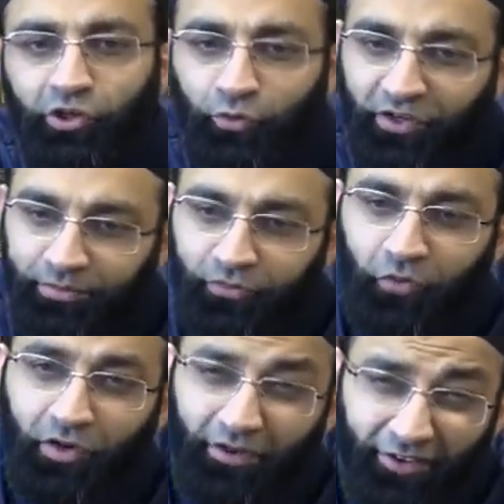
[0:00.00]
Two days
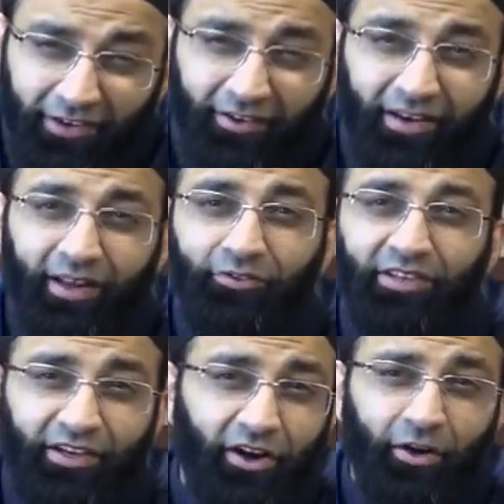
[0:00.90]
before, governor
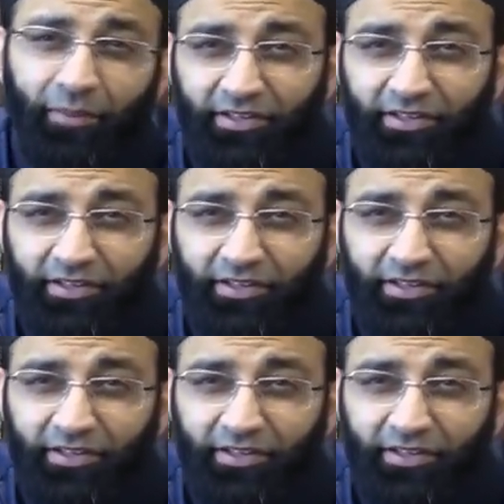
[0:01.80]
announced the entire